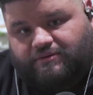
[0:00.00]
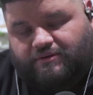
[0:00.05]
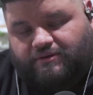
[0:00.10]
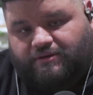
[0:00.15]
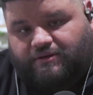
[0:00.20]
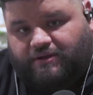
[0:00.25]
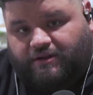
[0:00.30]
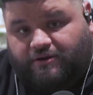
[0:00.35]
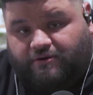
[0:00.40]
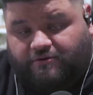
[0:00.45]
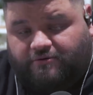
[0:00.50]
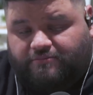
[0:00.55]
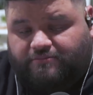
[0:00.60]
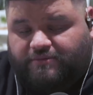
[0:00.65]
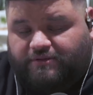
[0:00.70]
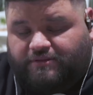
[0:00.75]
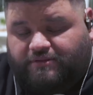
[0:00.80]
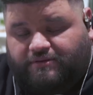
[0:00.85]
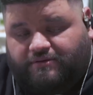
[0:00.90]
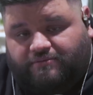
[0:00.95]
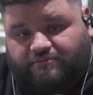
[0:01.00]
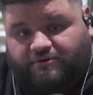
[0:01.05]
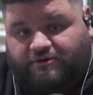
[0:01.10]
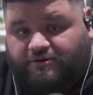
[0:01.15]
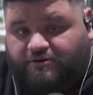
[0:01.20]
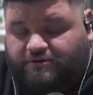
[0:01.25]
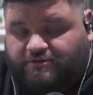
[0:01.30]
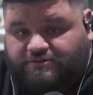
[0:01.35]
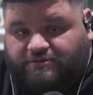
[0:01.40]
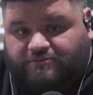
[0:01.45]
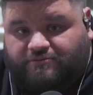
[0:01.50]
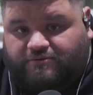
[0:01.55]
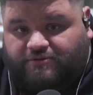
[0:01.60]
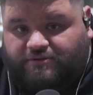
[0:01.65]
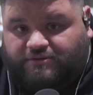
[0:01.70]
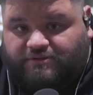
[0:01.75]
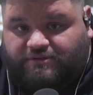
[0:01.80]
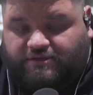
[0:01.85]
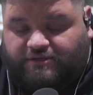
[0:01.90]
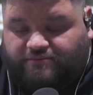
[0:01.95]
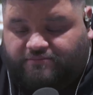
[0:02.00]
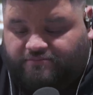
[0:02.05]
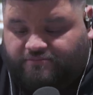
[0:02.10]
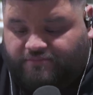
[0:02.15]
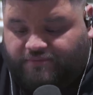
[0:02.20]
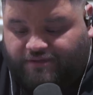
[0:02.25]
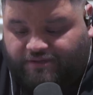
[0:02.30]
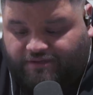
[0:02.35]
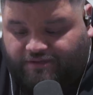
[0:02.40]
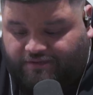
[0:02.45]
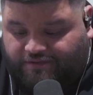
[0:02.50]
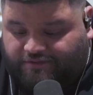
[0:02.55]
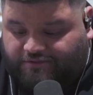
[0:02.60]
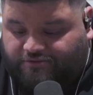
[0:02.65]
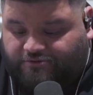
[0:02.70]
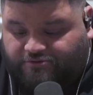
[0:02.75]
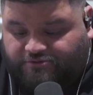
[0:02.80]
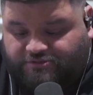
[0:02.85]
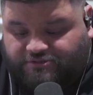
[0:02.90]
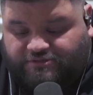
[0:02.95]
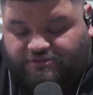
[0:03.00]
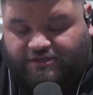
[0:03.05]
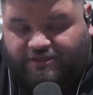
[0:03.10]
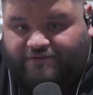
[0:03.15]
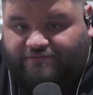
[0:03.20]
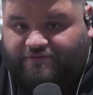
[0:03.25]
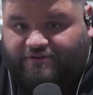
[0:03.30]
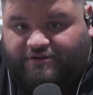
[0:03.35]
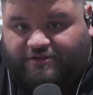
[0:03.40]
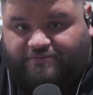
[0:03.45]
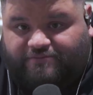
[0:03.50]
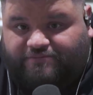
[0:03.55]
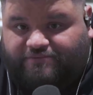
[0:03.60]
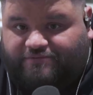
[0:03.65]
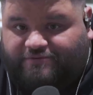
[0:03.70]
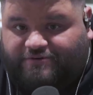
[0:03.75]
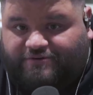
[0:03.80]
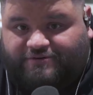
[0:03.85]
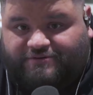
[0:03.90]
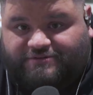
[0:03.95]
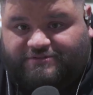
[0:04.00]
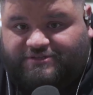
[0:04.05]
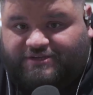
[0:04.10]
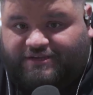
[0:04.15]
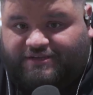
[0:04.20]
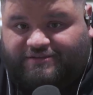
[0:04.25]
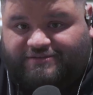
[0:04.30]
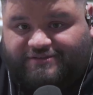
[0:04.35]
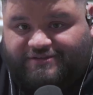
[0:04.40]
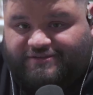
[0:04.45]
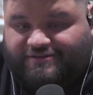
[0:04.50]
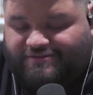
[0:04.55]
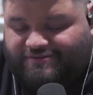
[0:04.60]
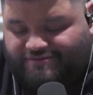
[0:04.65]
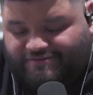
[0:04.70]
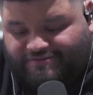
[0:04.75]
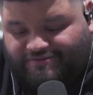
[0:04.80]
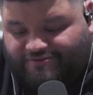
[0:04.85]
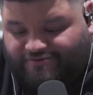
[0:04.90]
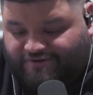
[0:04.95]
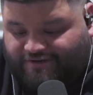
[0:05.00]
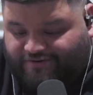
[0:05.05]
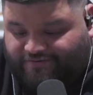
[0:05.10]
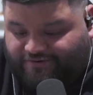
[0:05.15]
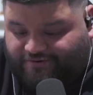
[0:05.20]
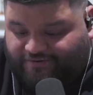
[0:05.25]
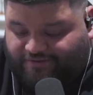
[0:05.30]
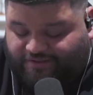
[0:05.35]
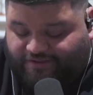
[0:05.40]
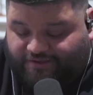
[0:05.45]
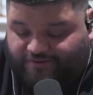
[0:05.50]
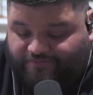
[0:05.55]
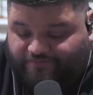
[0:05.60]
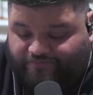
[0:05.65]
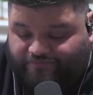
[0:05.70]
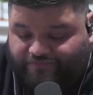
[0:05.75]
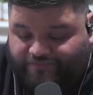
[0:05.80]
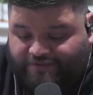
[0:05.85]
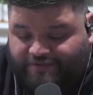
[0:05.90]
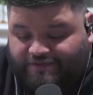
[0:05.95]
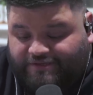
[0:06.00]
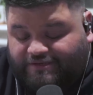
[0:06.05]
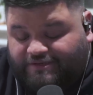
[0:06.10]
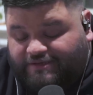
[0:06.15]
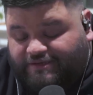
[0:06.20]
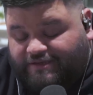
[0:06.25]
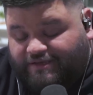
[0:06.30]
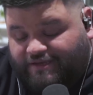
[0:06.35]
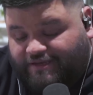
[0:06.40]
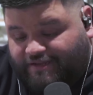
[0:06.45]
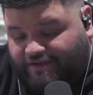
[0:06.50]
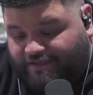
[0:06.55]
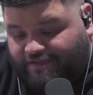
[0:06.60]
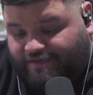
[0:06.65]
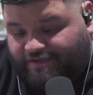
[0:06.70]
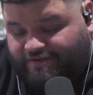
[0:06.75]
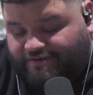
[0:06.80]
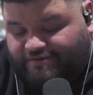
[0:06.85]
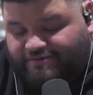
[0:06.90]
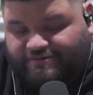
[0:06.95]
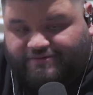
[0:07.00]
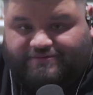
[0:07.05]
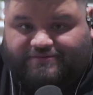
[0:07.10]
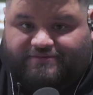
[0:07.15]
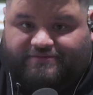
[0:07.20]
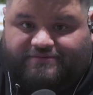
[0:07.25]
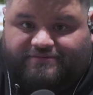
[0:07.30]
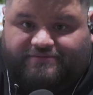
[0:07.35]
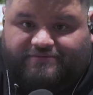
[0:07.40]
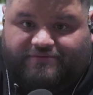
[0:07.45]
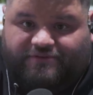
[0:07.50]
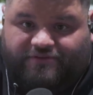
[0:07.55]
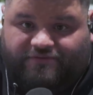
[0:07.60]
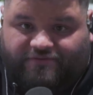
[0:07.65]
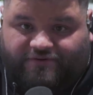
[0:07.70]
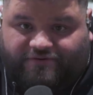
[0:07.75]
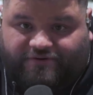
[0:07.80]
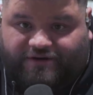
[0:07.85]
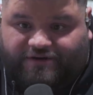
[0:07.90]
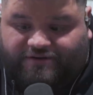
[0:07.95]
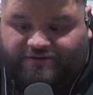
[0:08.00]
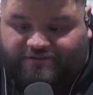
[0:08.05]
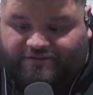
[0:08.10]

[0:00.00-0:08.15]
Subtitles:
at home and then rehearse it with the team. Don't just leave it up for chance. Don't ever do that. And again, you've already done